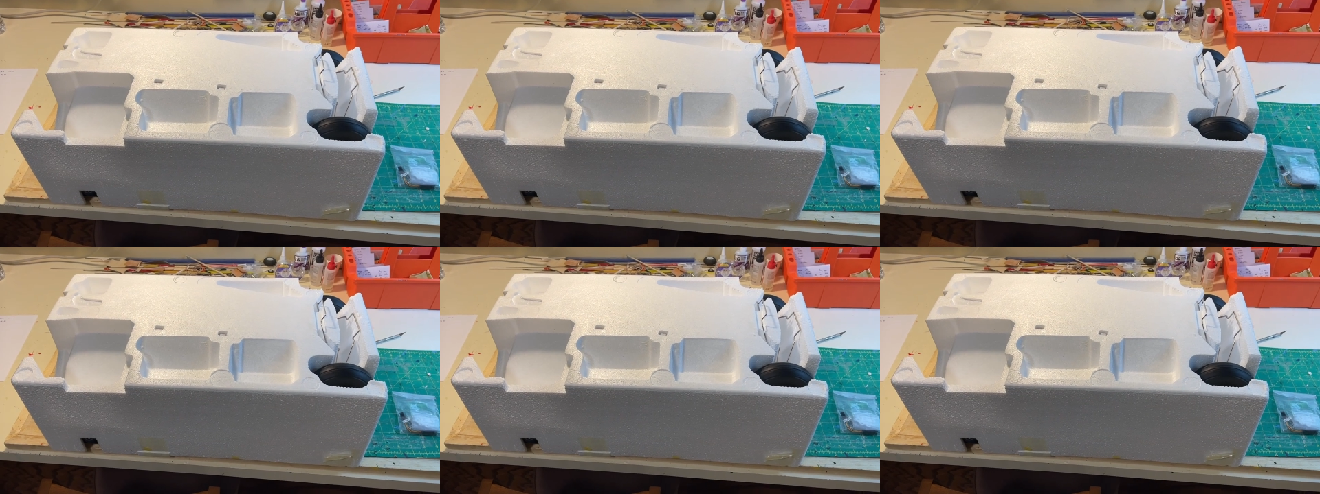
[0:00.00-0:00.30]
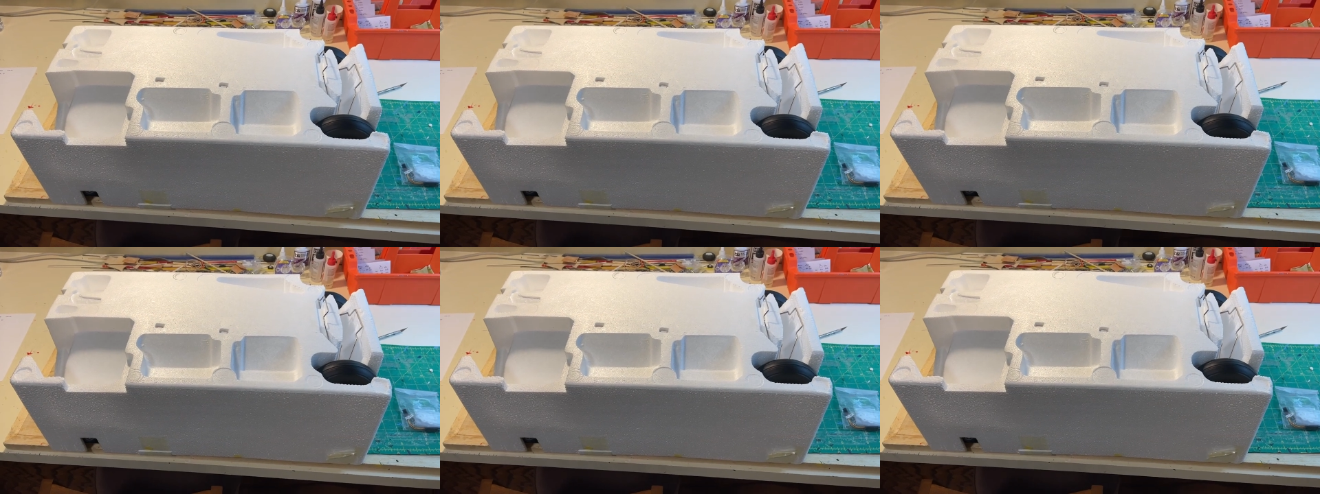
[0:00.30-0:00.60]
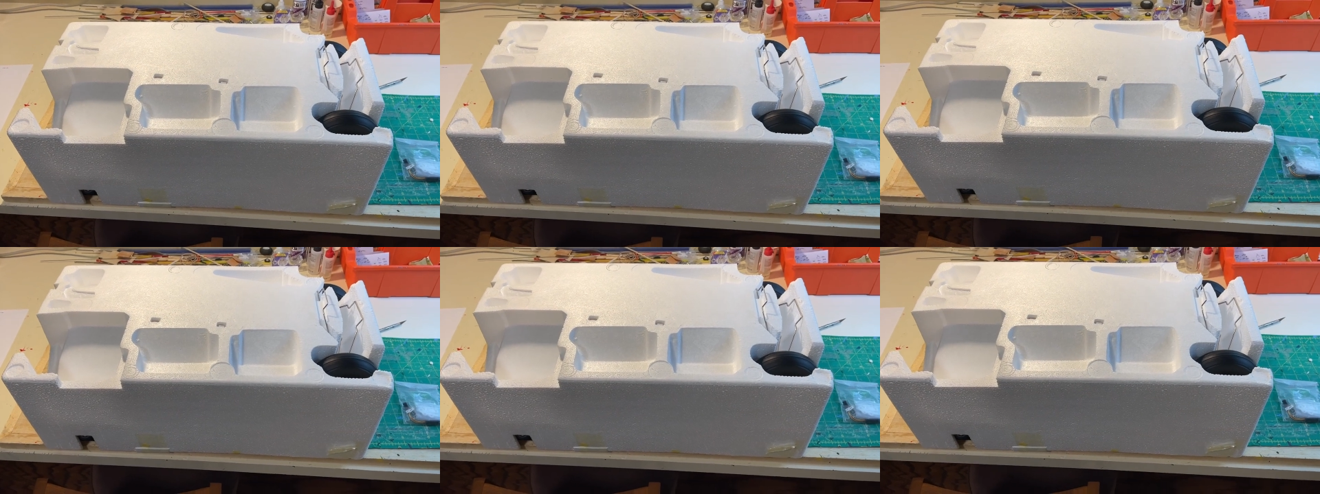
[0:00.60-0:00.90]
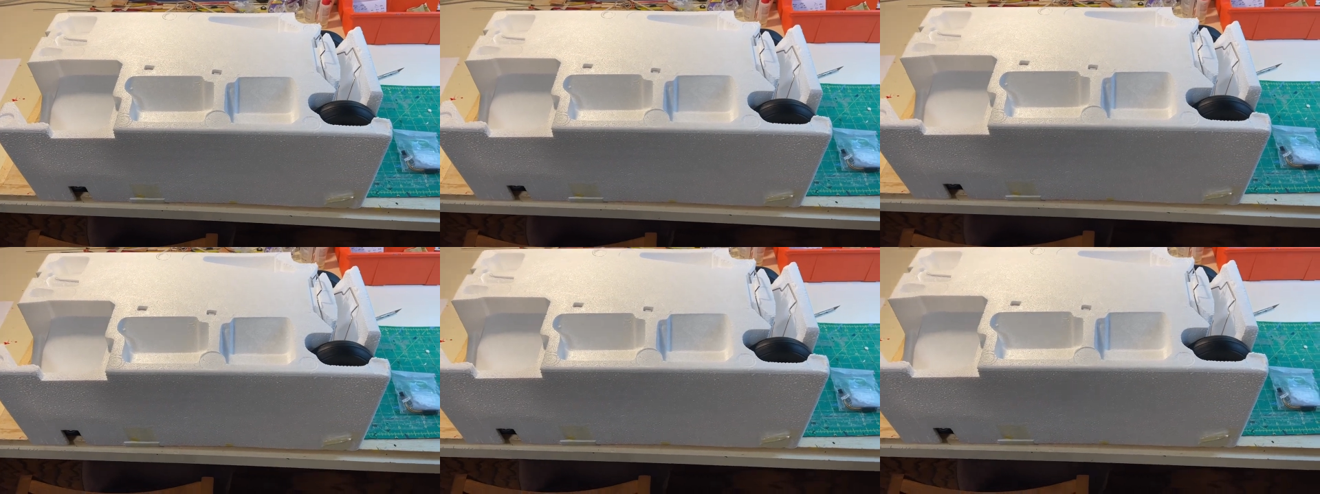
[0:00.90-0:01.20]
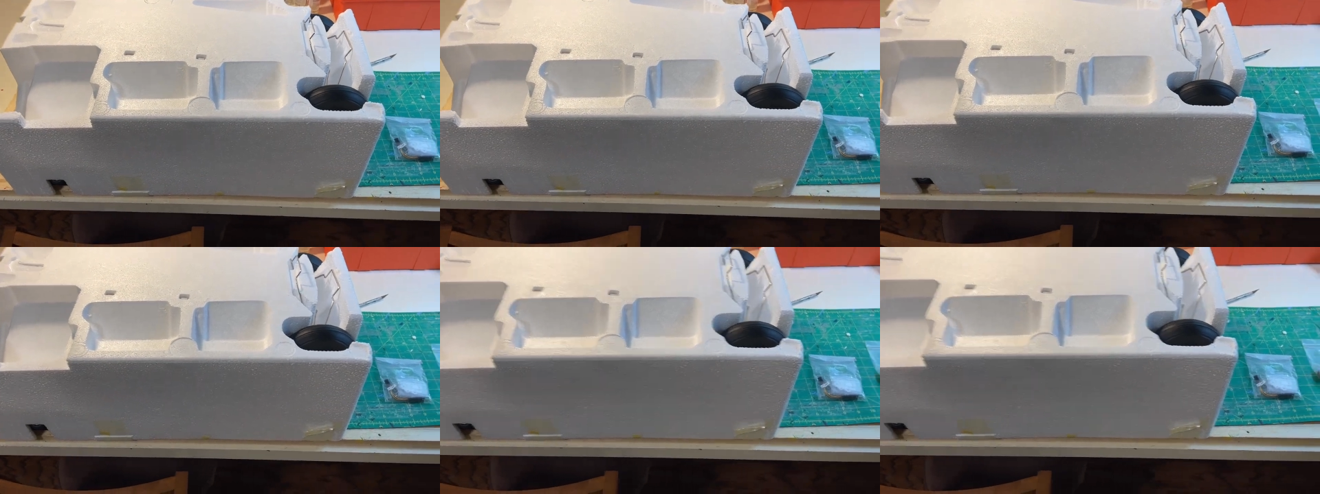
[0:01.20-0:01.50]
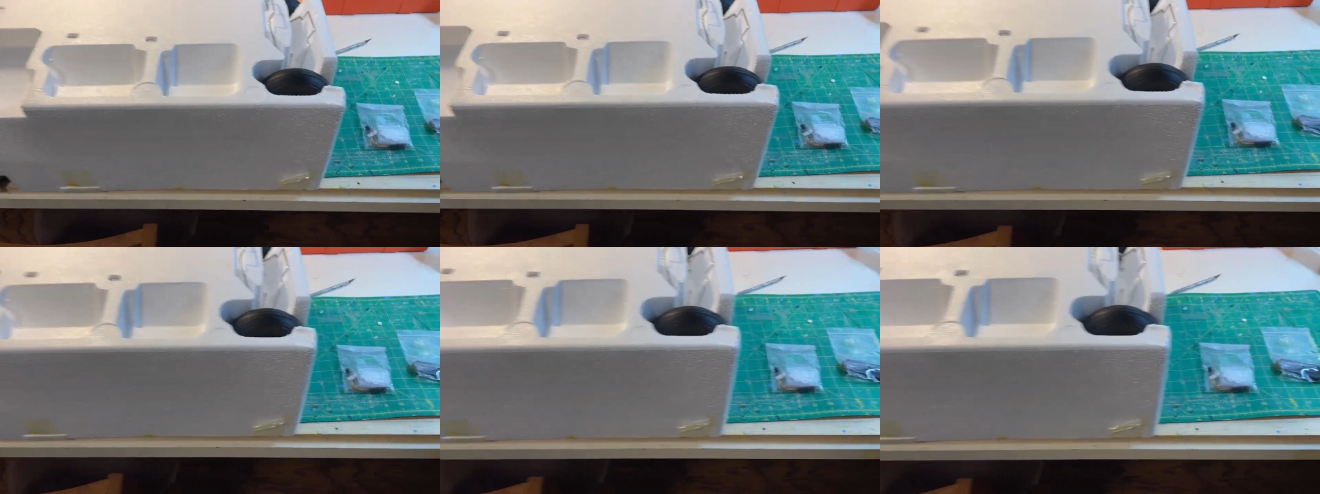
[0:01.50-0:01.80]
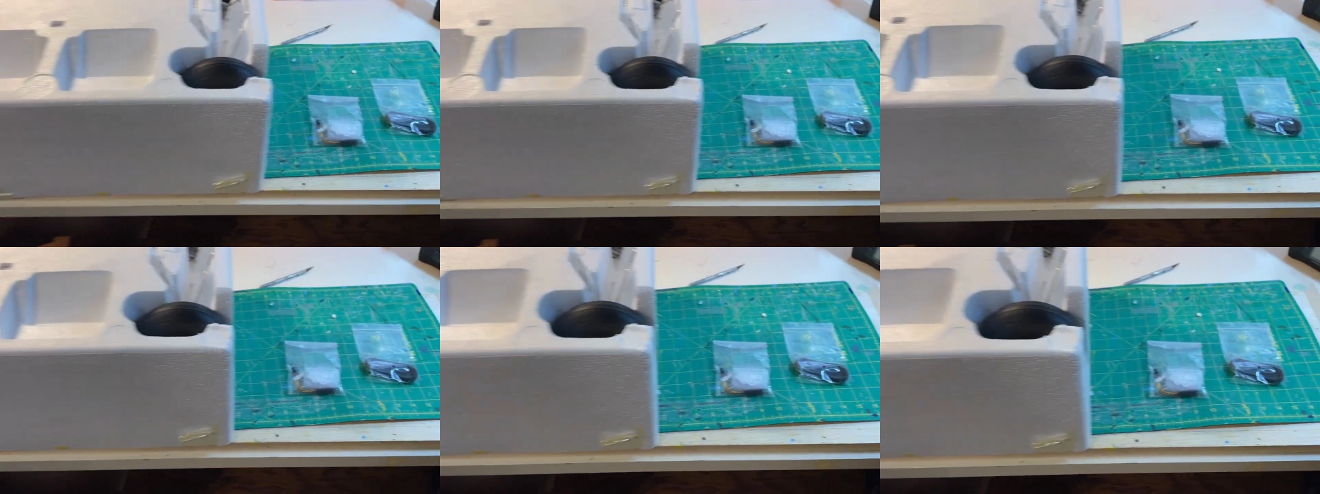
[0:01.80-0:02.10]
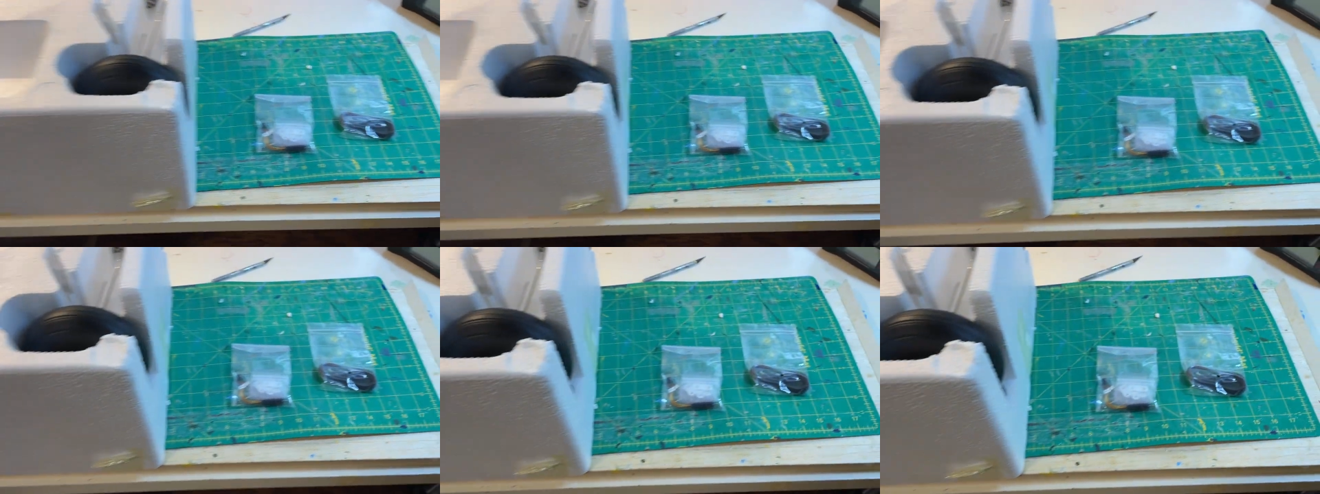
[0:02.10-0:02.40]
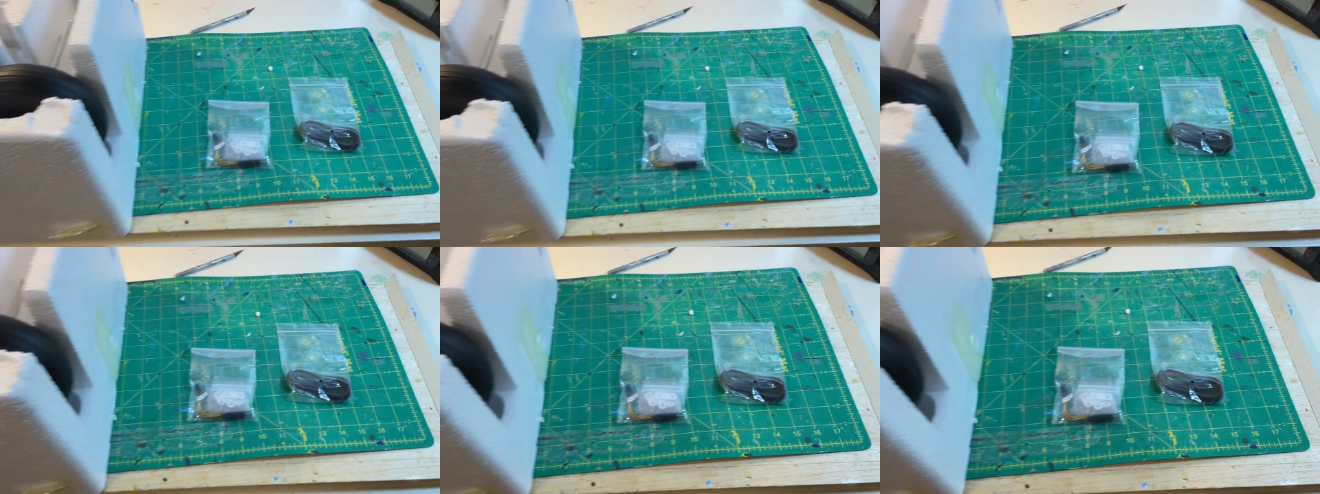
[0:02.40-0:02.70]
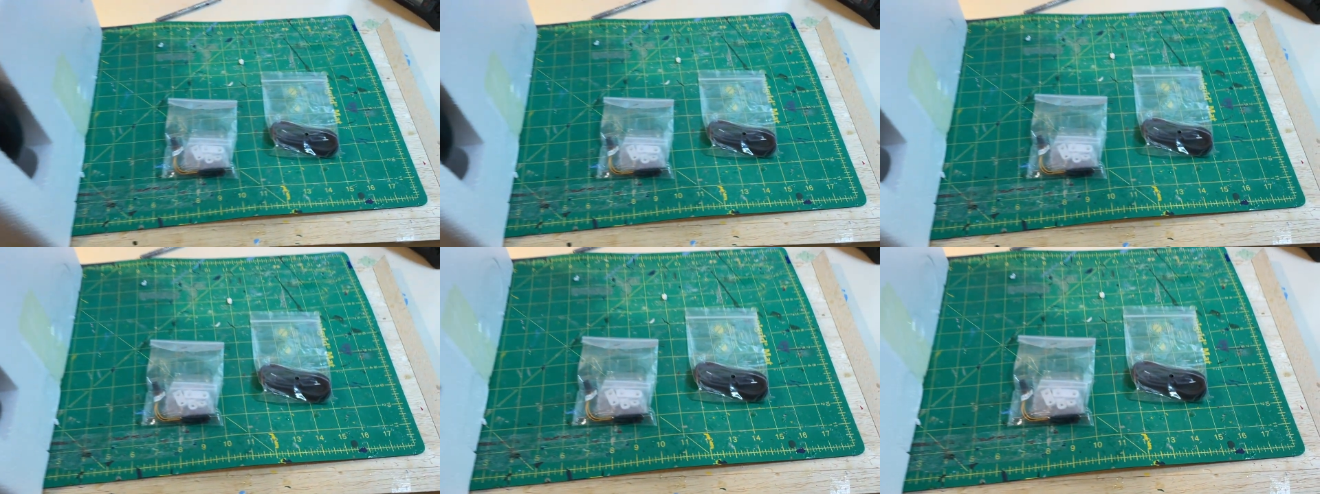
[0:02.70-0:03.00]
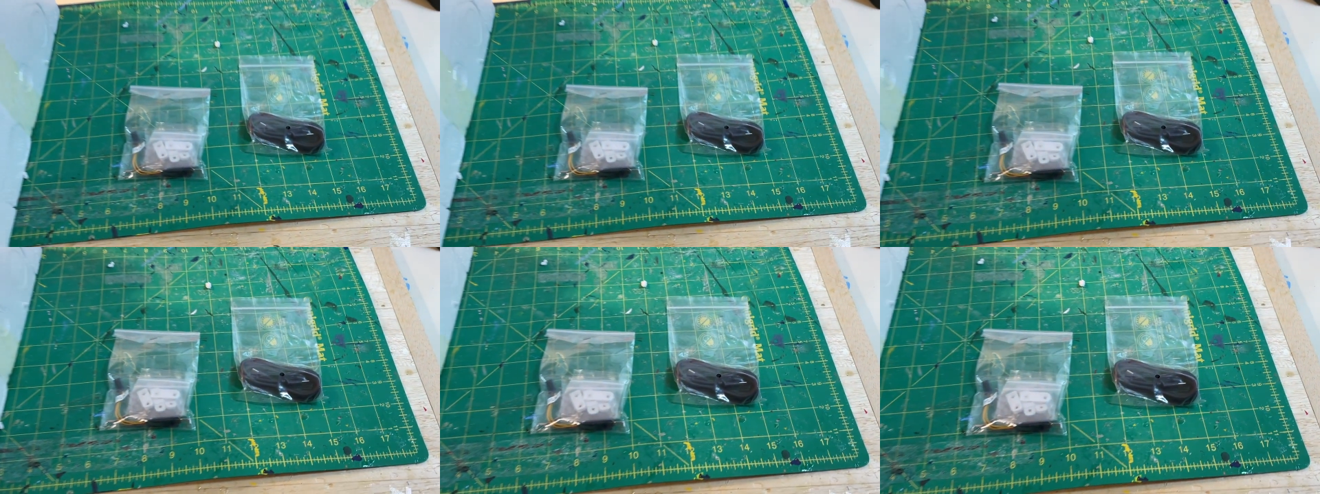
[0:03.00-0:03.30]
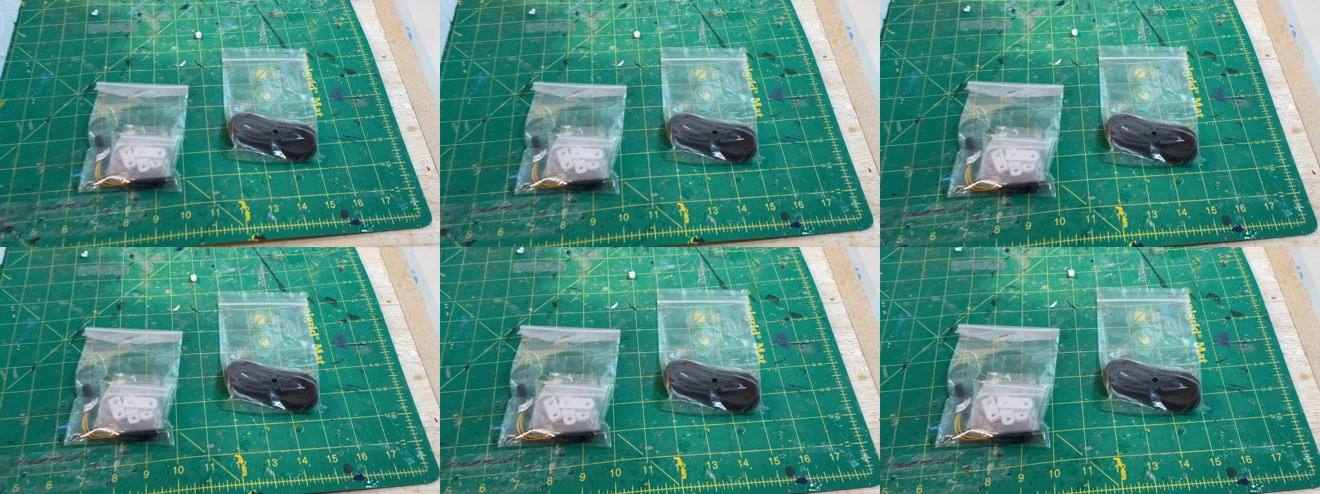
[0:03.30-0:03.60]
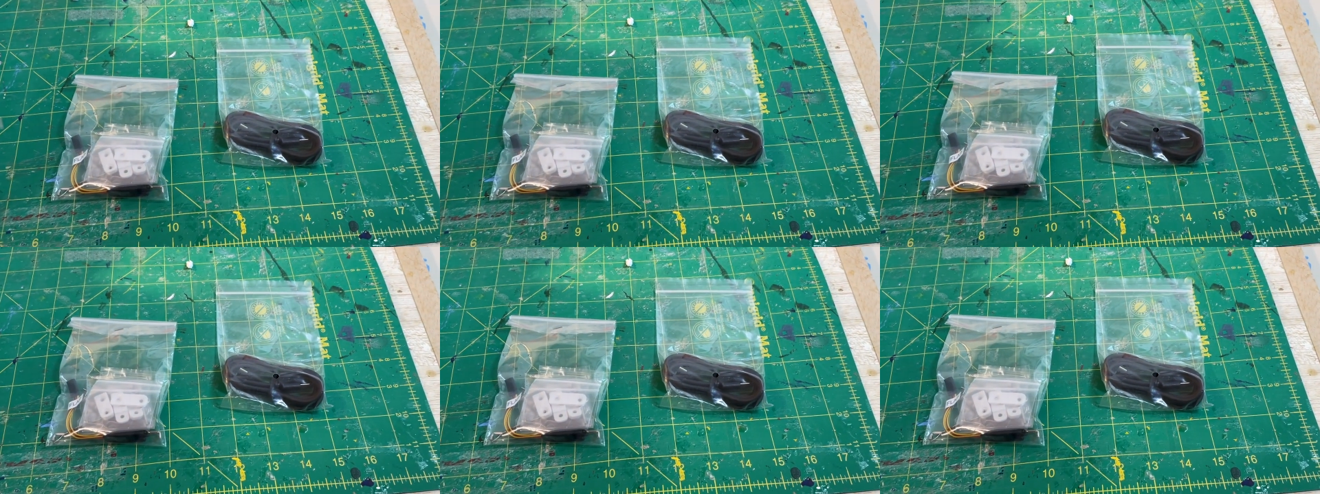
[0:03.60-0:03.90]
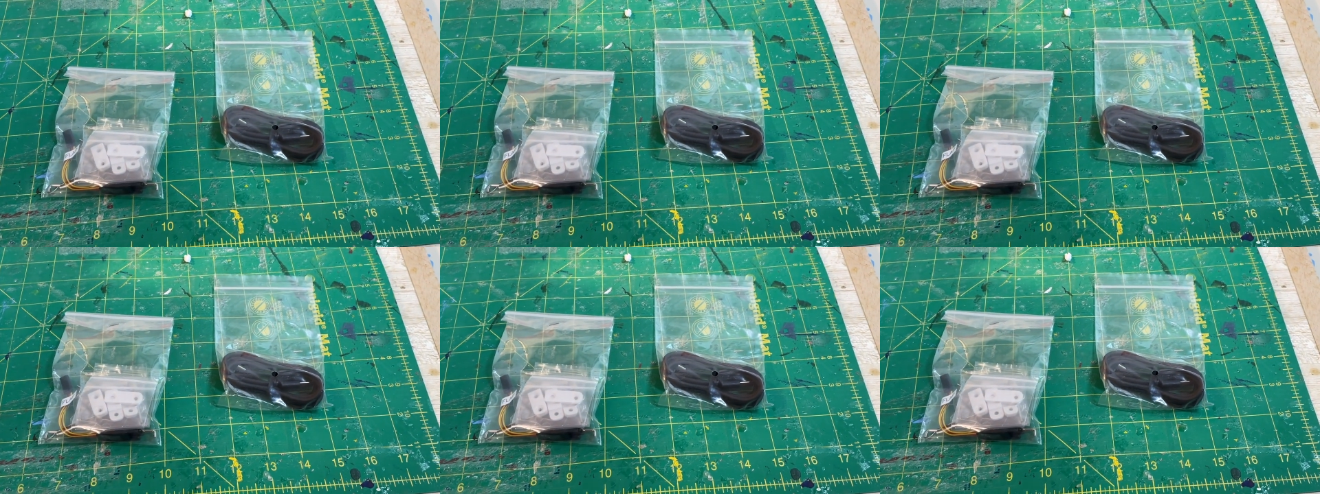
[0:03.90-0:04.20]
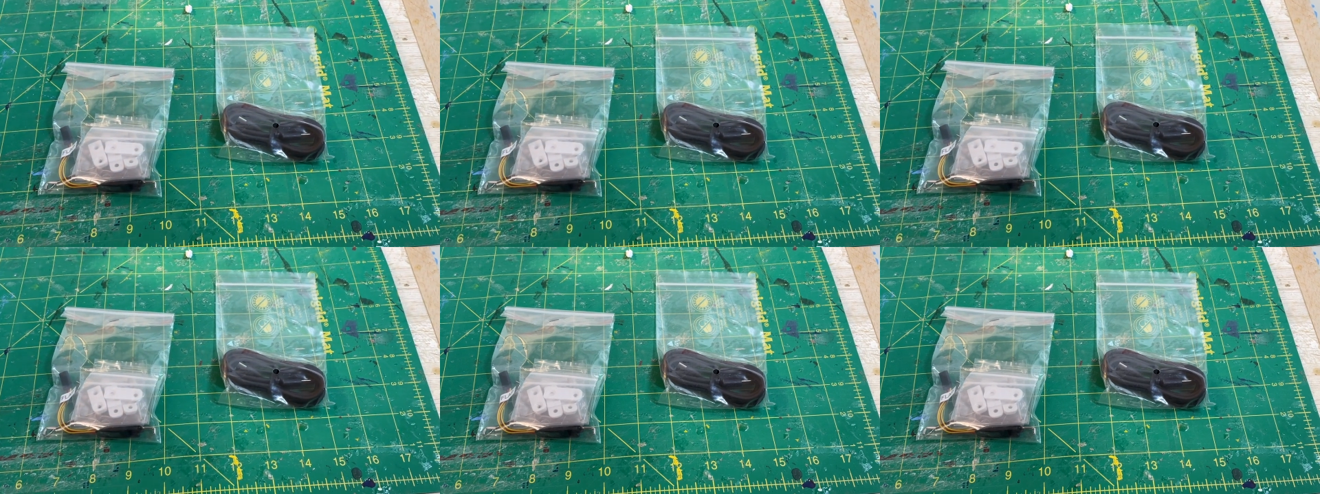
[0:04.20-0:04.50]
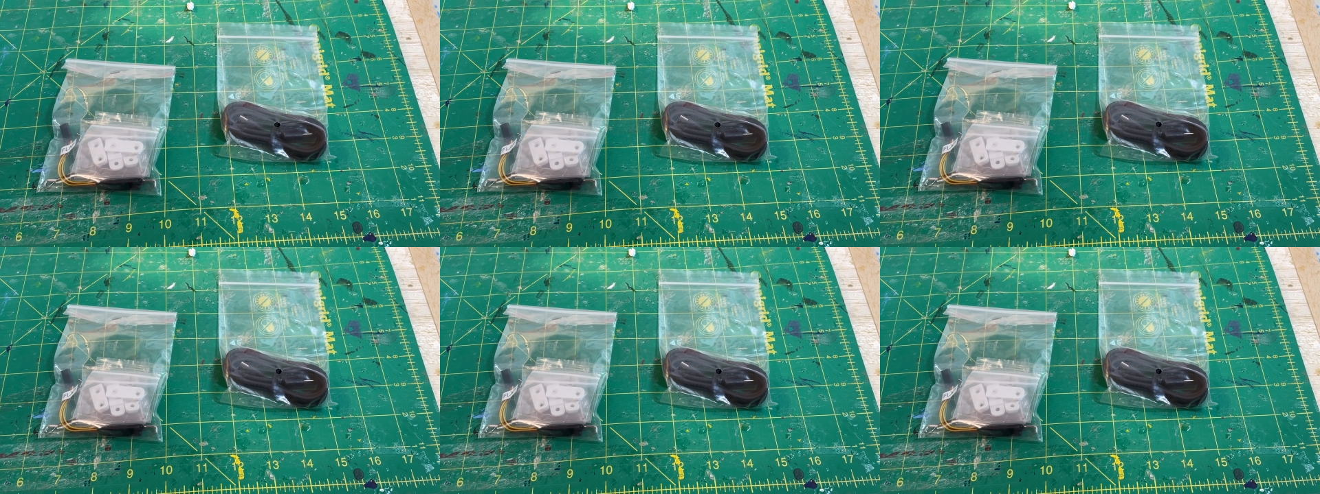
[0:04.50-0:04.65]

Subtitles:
No face is visible, so there are no lips to read.